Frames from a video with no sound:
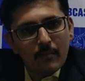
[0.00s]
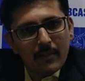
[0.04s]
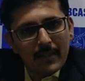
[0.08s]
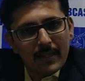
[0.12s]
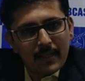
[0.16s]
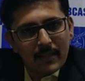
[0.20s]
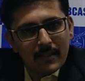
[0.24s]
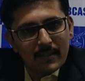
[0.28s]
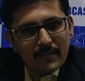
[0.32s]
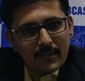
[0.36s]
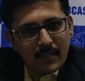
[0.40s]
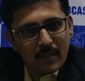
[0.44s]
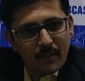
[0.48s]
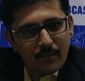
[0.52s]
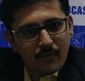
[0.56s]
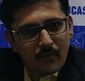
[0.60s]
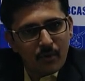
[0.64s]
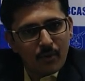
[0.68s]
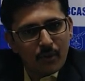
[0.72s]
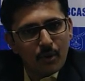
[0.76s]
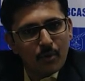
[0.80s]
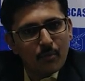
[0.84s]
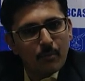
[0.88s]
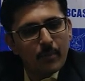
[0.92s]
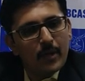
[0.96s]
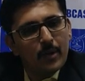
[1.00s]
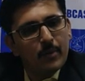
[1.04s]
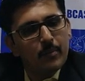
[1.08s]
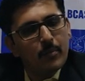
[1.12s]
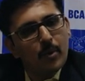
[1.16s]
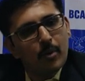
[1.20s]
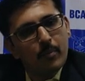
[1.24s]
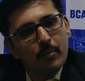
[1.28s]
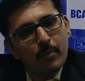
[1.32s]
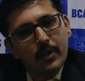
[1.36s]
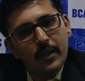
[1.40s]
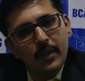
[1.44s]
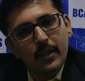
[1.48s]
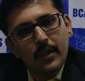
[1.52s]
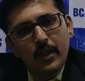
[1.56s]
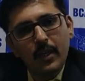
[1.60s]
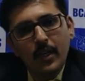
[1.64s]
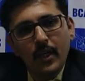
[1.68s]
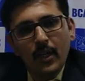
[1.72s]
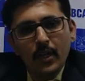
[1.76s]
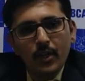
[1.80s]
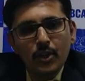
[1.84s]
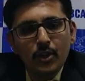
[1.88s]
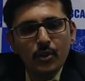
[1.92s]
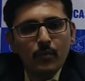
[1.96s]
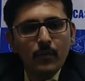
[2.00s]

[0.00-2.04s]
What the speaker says: being a self-occupied property,